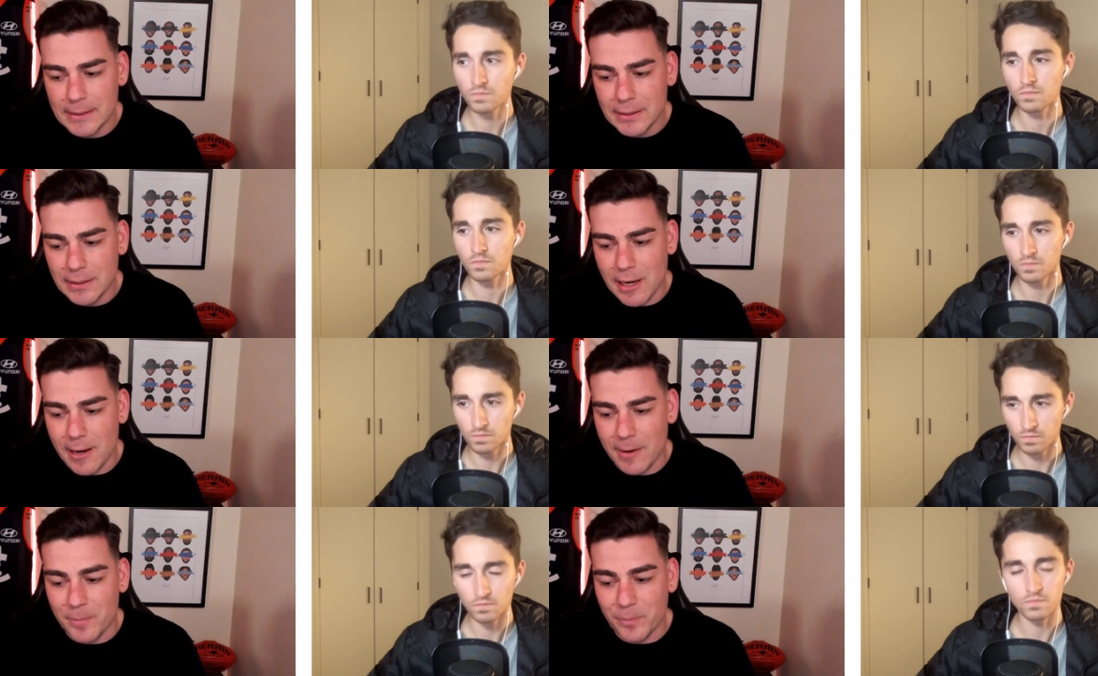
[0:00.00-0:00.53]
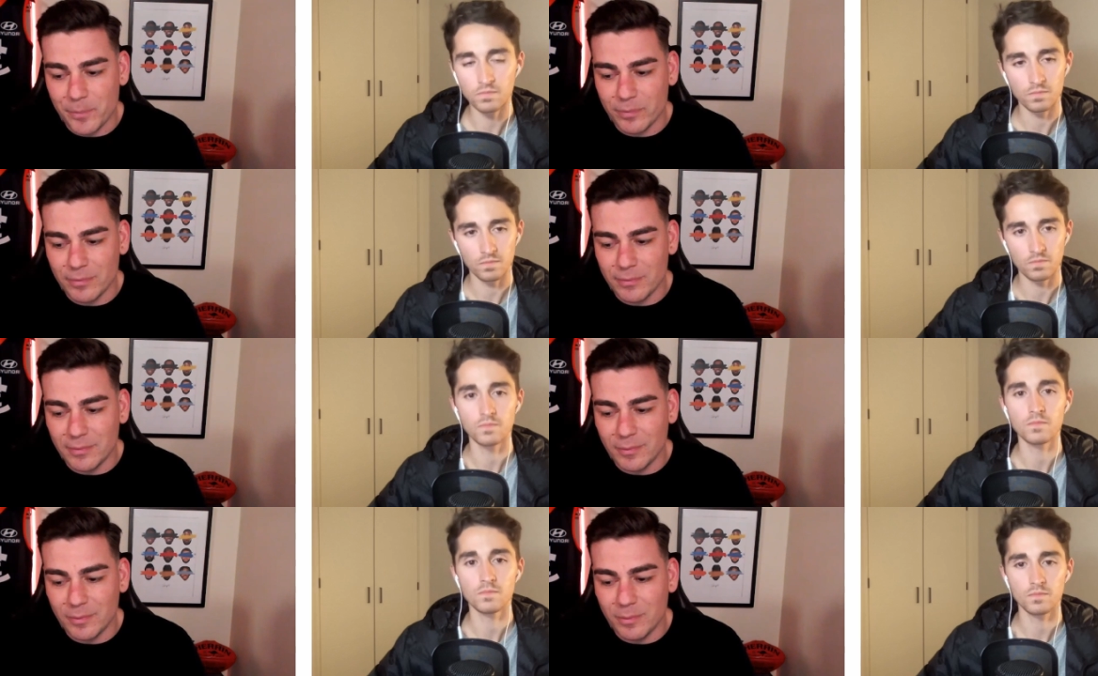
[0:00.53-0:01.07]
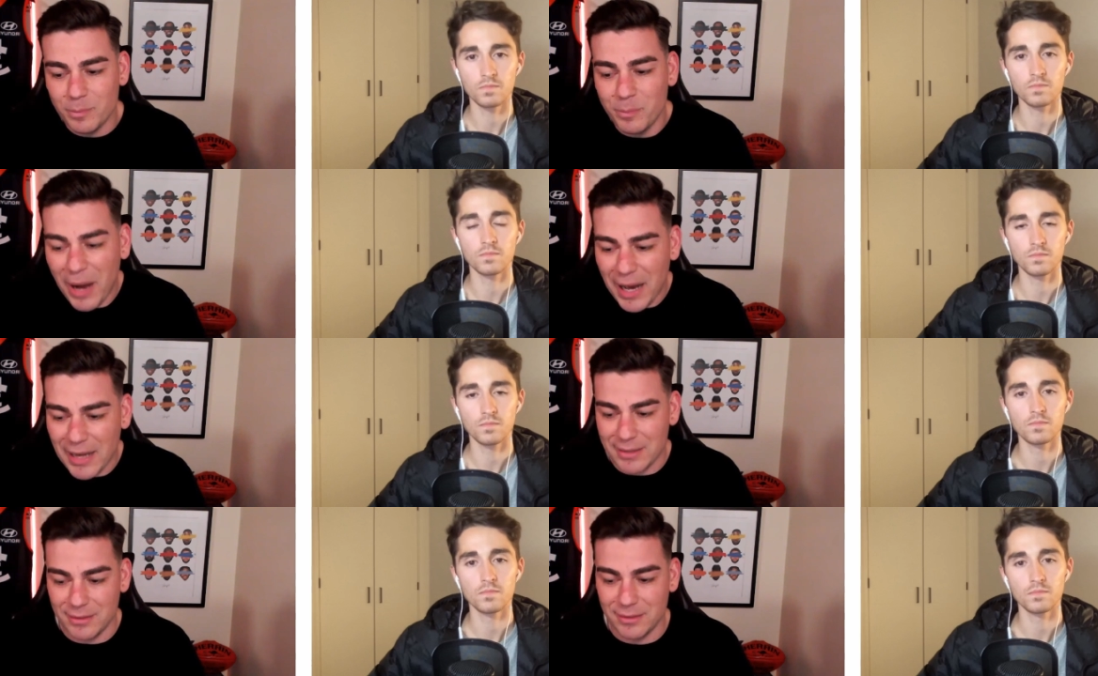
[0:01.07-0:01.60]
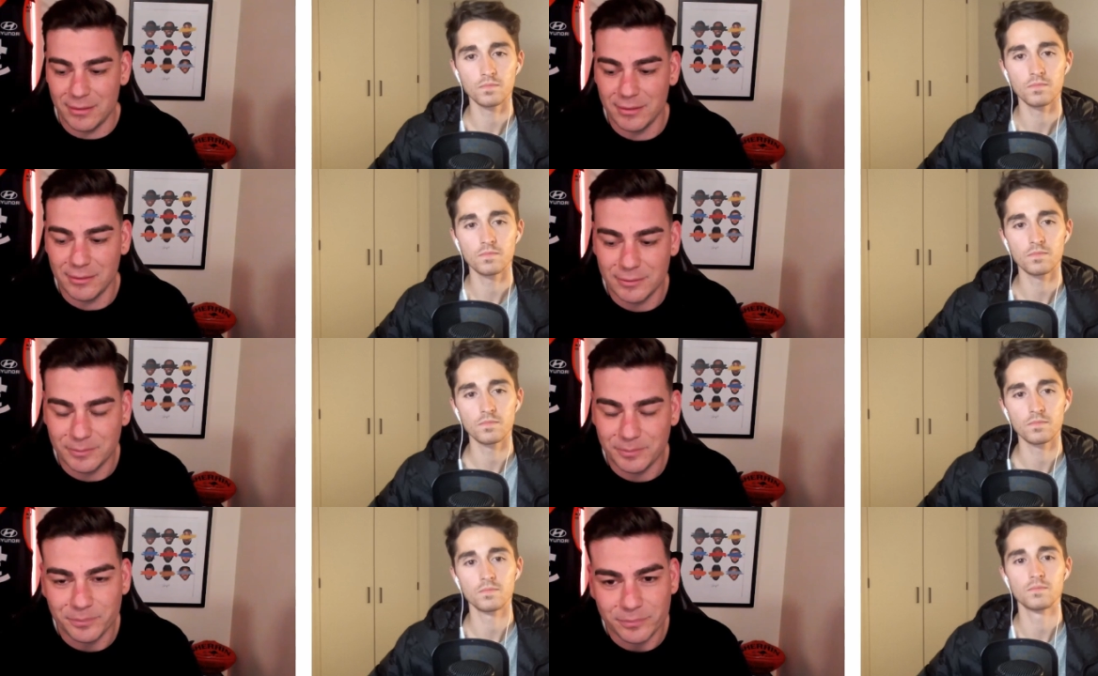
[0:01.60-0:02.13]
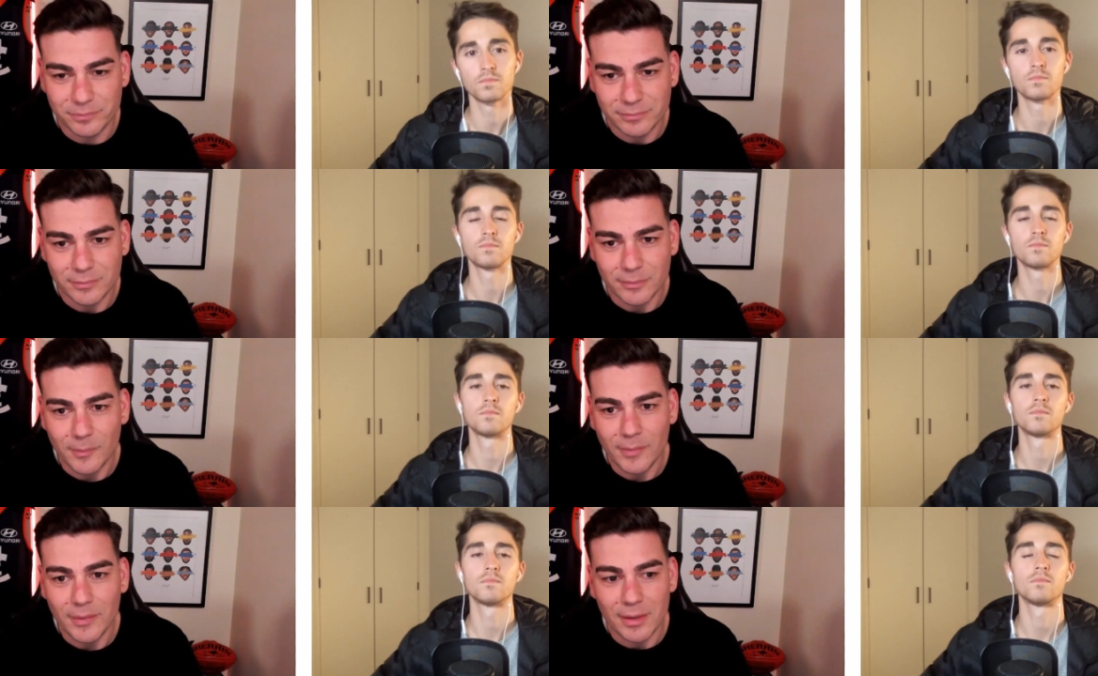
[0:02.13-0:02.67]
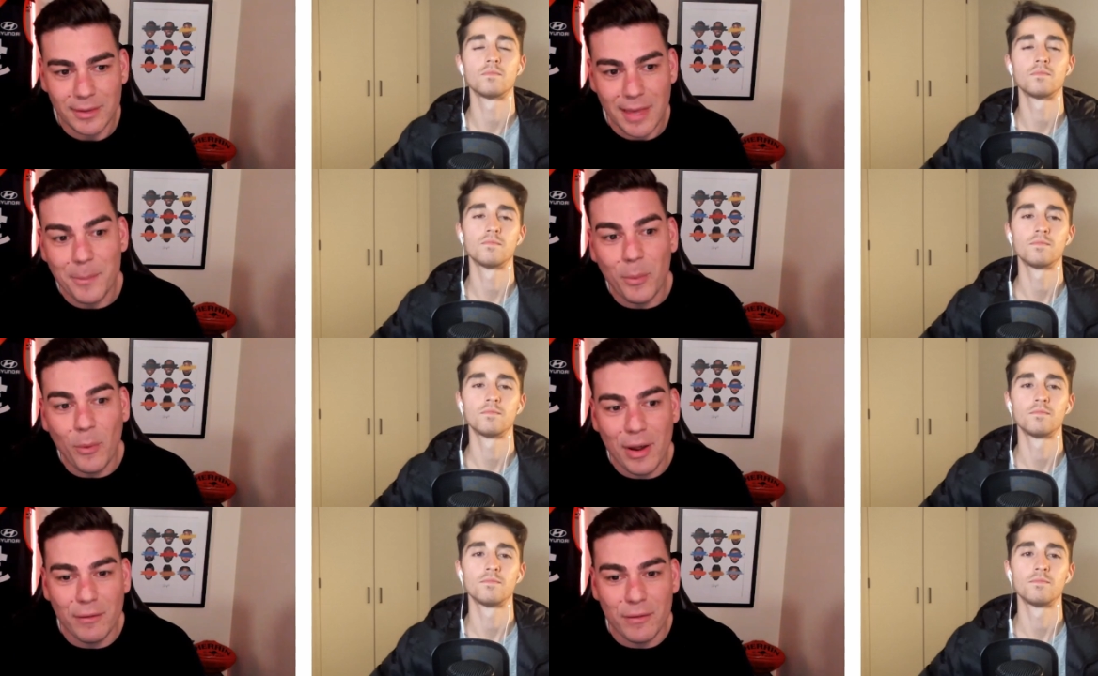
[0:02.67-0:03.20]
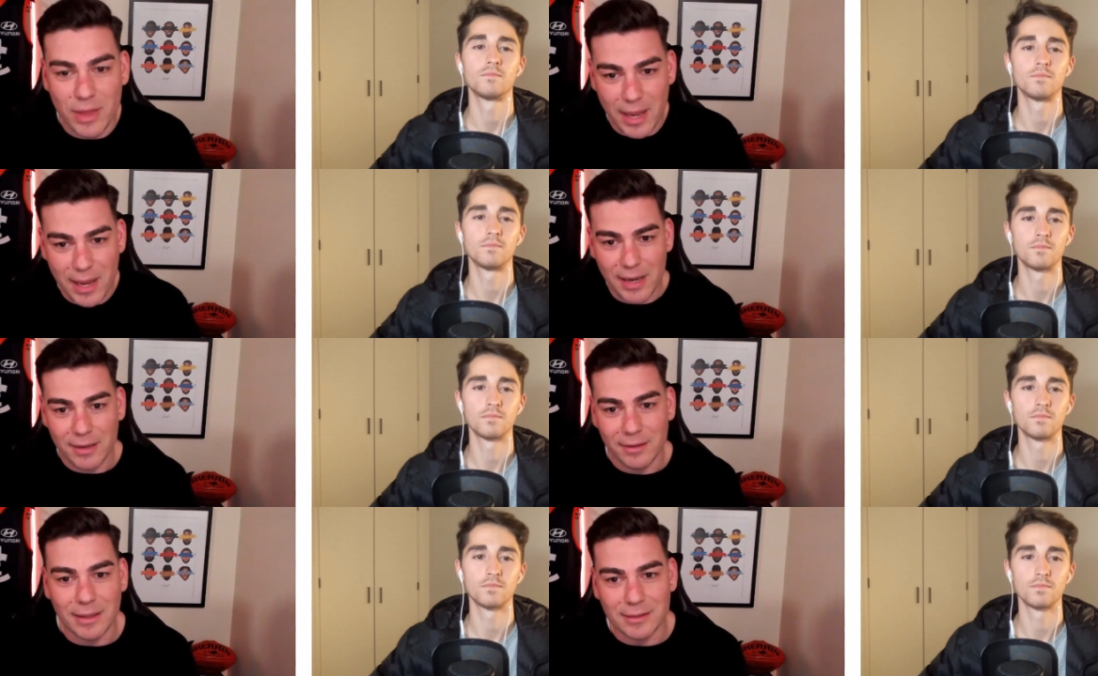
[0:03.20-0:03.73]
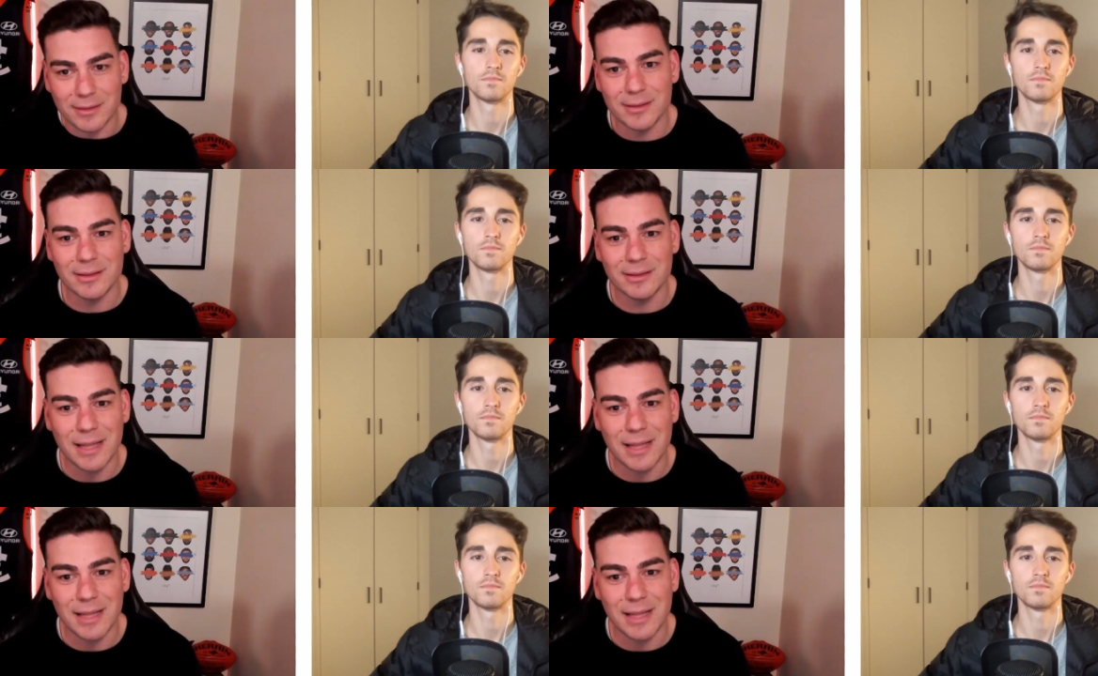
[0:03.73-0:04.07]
Speaker 1: But that boy over there, that's